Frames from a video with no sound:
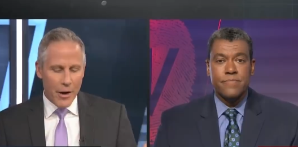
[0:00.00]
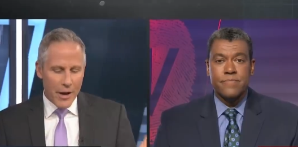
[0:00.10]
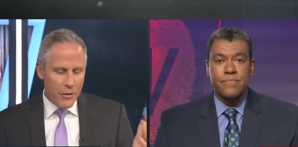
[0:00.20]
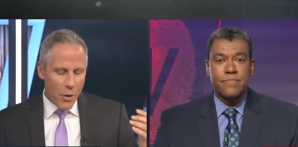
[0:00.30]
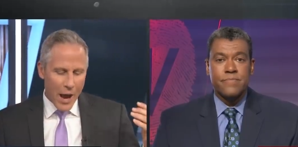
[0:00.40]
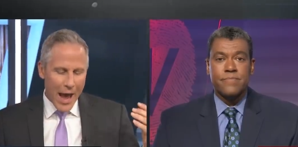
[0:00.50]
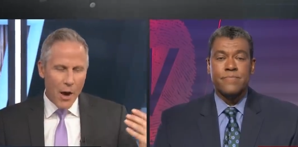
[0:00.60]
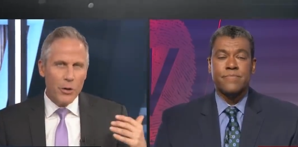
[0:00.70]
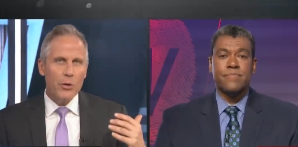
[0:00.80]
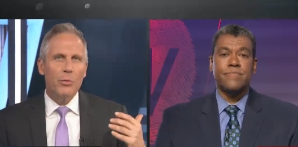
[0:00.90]
Speaker 1: I don't know
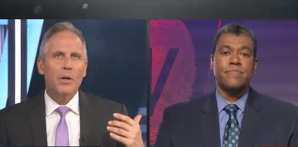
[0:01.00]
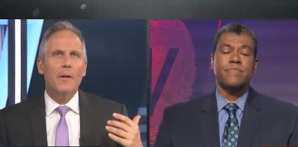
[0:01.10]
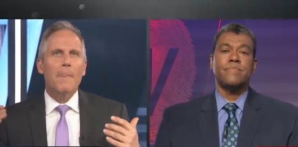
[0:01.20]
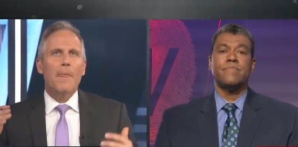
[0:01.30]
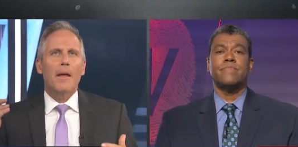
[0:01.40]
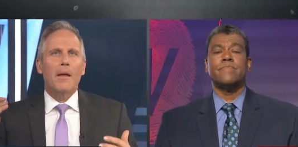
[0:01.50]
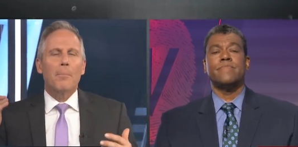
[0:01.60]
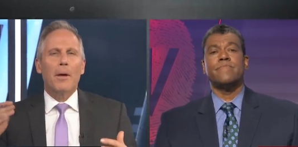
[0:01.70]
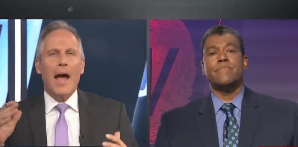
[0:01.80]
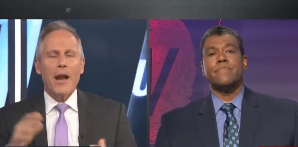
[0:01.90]
how you,
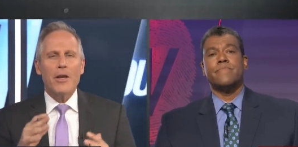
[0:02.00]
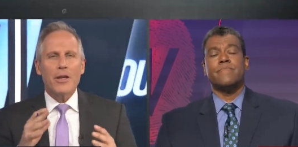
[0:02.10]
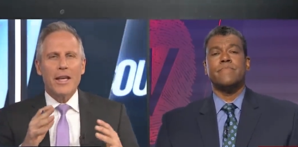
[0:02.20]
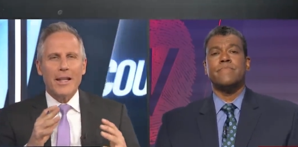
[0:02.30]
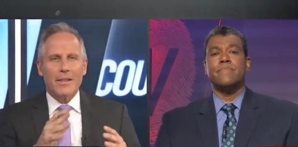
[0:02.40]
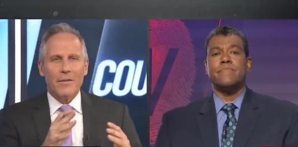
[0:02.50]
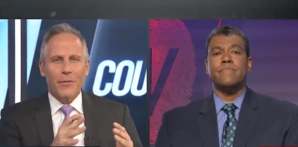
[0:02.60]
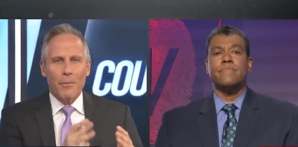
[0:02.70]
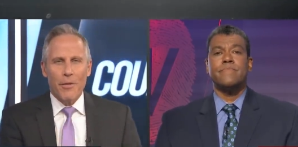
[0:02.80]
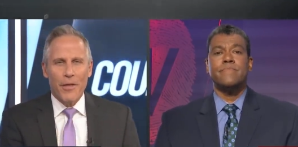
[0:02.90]
but how do you get
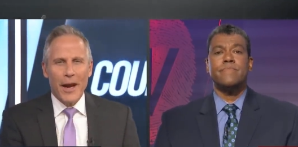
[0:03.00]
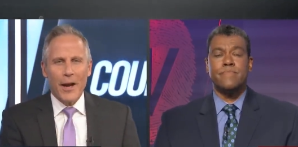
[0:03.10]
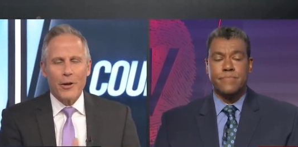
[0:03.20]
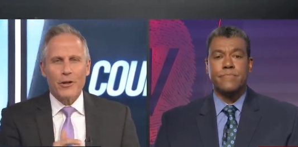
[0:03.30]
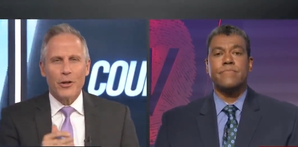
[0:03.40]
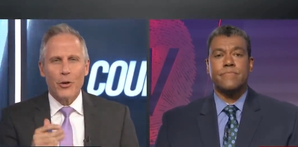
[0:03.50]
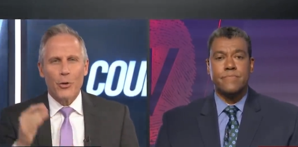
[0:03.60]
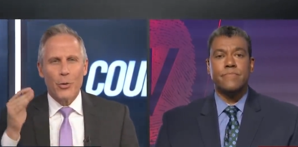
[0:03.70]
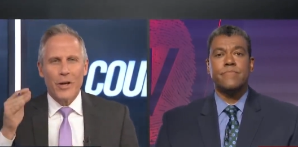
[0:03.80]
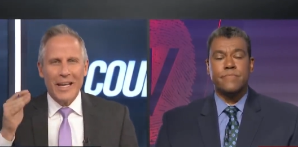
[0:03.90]
from there
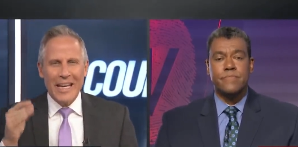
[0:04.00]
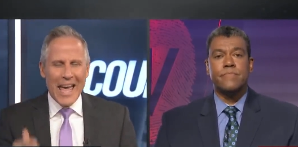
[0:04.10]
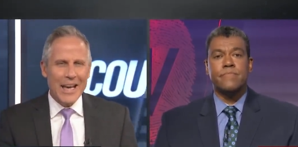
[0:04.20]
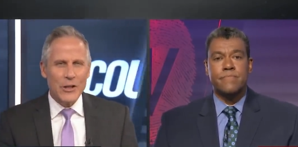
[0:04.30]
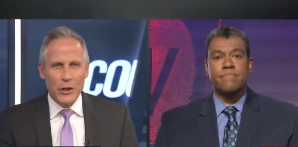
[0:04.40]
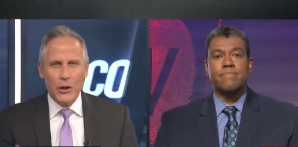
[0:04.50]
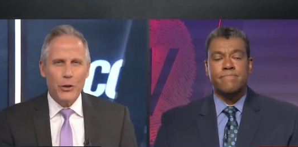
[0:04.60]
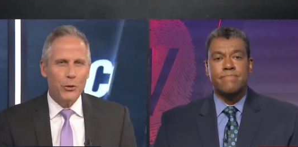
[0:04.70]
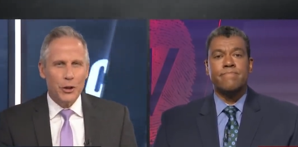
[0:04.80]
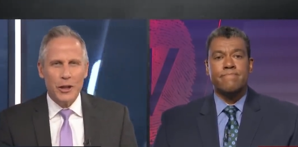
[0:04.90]
to an
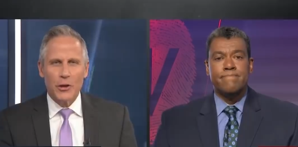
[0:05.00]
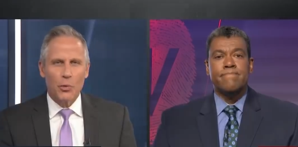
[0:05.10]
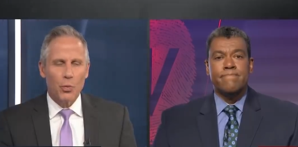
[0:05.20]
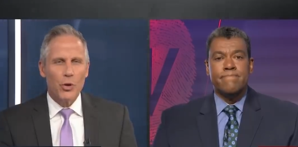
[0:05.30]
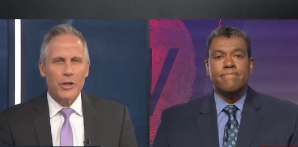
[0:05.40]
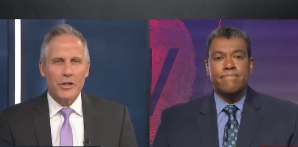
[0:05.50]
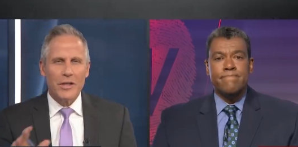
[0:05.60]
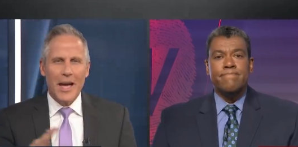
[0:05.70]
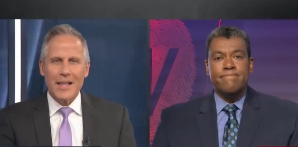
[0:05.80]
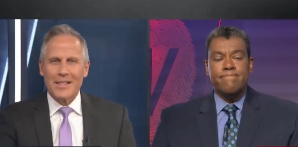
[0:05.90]
execution in the woods?
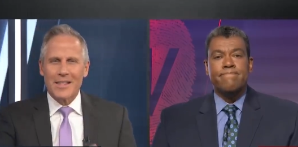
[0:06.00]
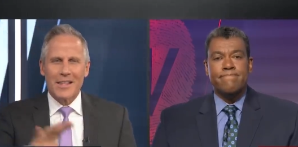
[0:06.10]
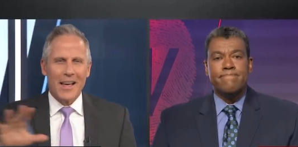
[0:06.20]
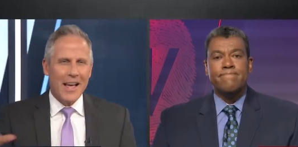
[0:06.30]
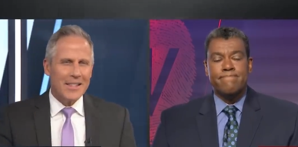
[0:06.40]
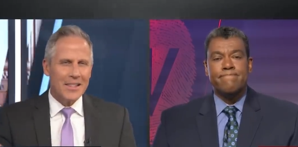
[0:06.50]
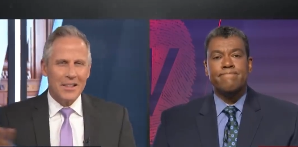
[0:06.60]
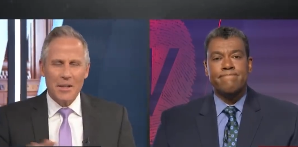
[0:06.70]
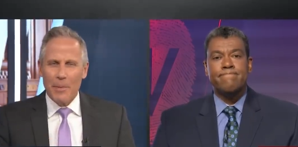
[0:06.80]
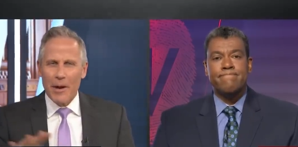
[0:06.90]
That's the, that's the
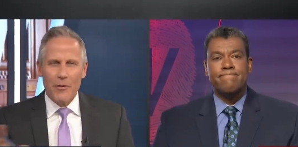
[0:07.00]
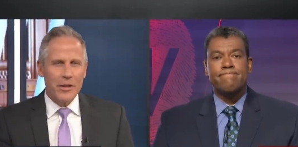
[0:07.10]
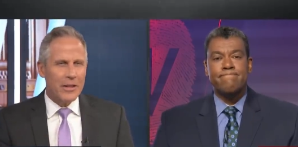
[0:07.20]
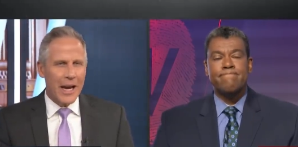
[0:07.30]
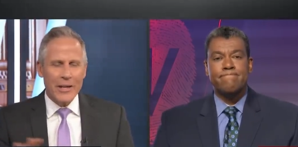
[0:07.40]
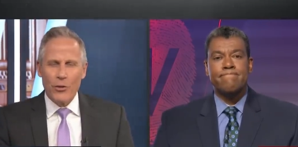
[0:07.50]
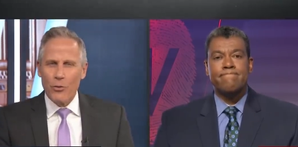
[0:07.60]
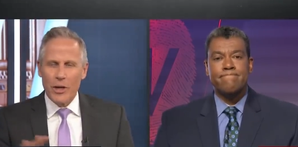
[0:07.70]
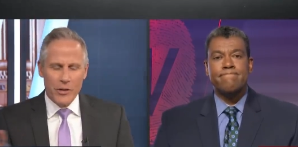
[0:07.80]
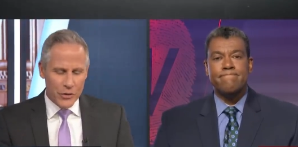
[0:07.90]
leap. I don't I
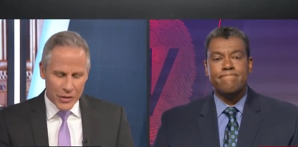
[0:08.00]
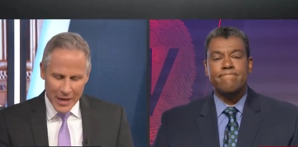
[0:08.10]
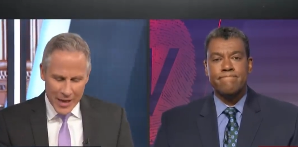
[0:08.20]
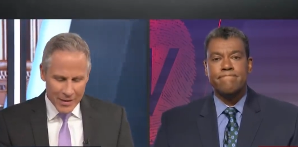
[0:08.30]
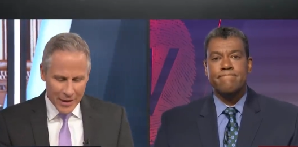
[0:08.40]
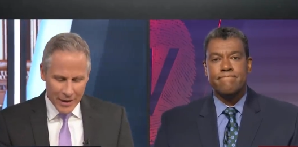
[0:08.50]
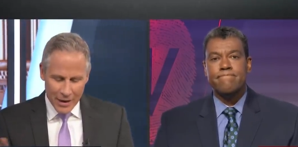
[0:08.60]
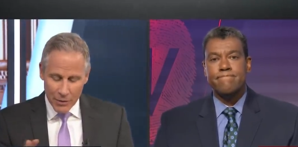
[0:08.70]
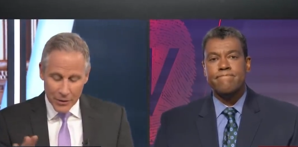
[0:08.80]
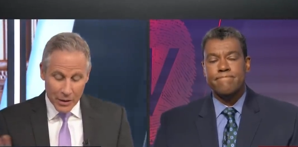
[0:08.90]
don't understand that.
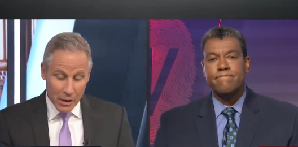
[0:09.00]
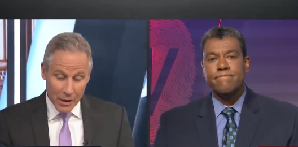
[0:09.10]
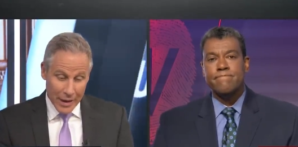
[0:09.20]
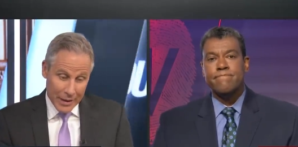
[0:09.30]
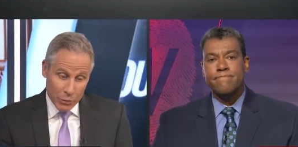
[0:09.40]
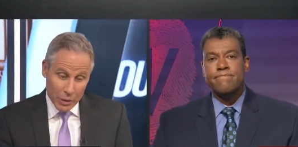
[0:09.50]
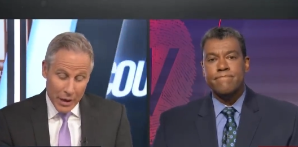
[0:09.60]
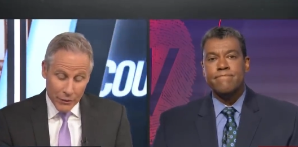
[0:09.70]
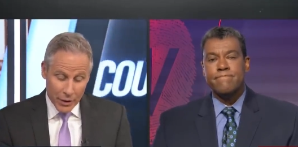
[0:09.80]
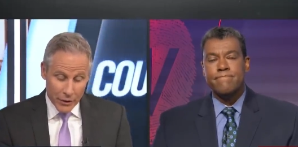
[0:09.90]
I don't think I'll and will
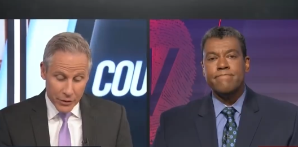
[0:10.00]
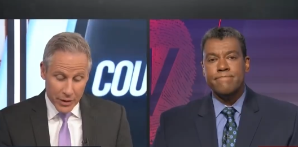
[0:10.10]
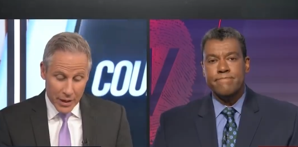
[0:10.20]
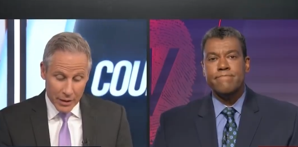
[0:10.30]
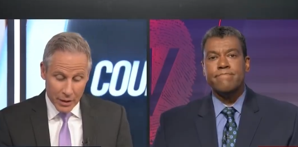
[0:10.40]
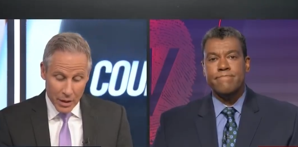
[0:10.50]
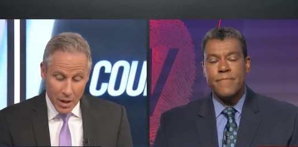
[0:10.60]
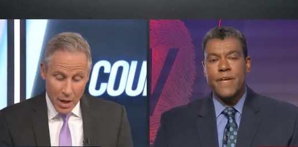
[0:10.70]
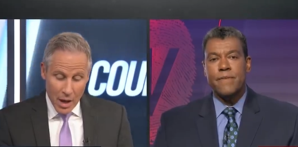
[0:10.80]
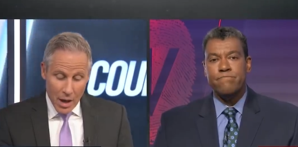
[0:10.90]
ever understand it.
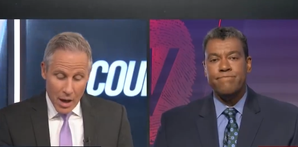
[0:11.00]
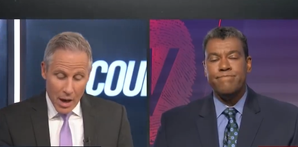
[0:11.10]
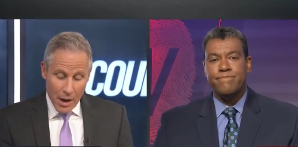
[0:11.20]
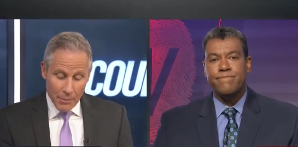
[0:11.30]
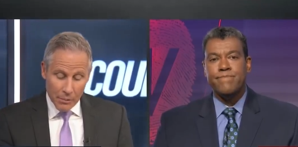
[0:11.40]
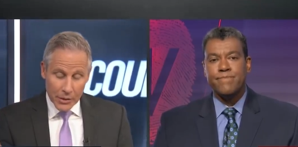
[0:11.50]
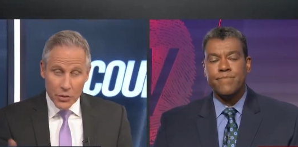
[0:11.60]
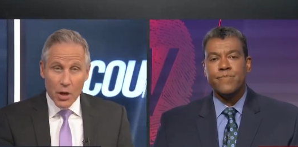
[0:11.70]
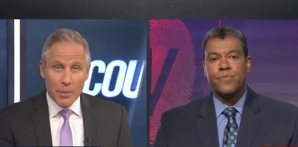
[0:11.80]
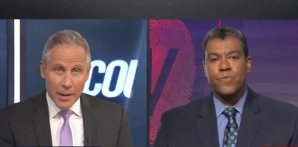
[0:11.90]
Yeah. Um, let's
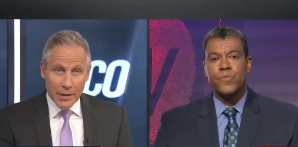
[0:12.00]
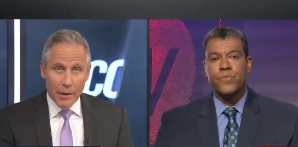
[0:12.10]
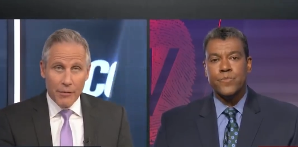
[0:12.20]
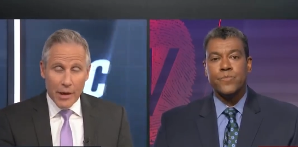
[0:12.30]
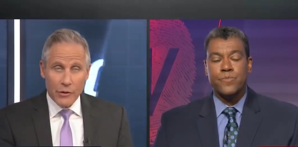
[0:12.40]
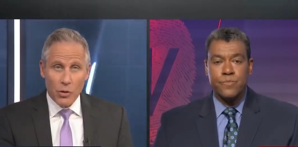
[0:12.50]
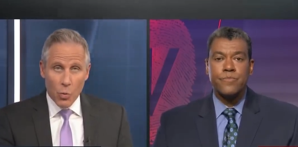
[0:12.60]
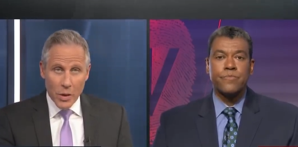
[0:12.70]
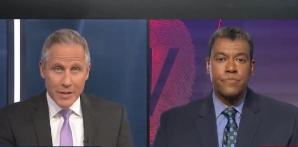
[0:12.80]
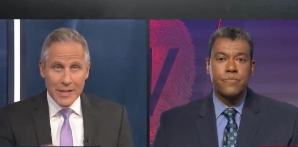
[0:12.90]
talk about that, Father. So
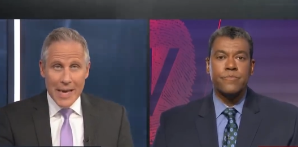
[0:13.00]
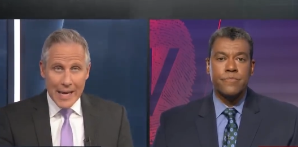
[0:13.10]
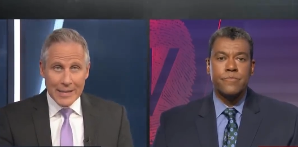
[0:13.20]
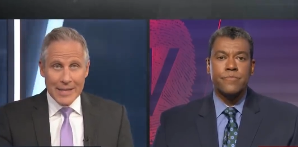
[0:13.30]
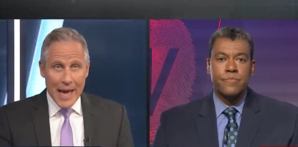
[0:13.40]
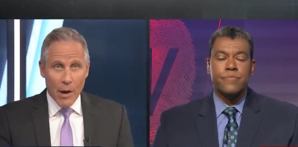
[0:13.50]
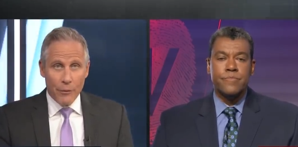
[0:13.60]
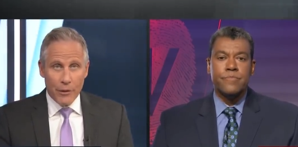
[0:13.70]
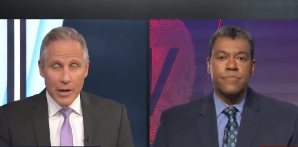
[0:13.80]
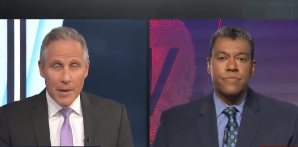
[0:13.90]
what's next now
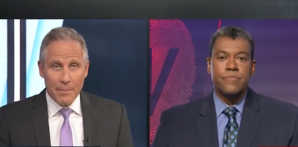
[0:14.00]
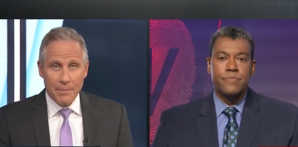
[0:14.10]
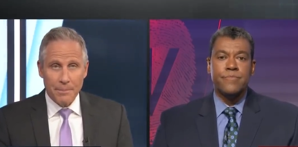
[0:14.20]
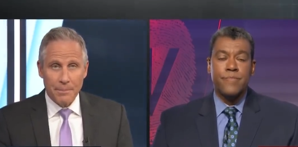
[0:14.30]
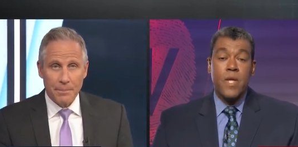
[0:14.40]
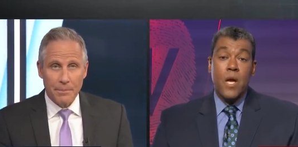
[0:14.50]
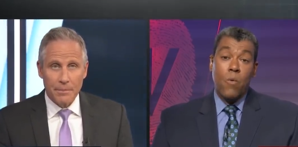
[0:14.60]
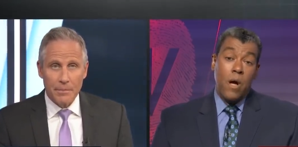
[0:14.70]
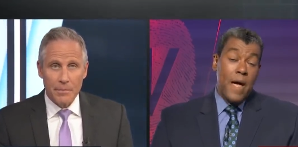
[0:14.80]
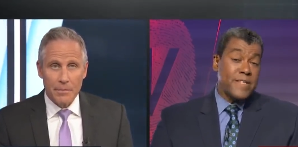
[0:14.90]
for him?
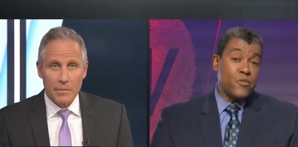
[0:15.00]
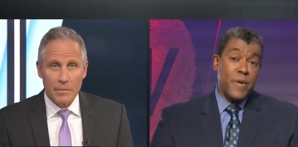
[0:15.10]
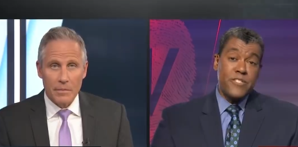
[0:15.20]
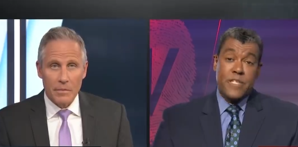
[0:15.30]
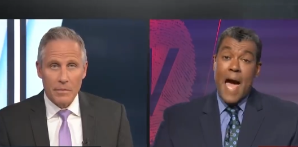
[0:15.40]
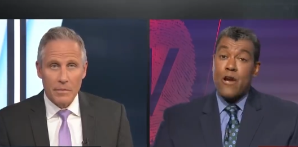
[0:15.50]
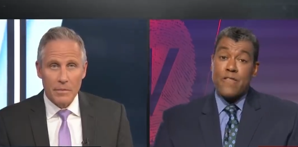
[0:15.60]
Well,
Speaker 2: as you mentioned, how do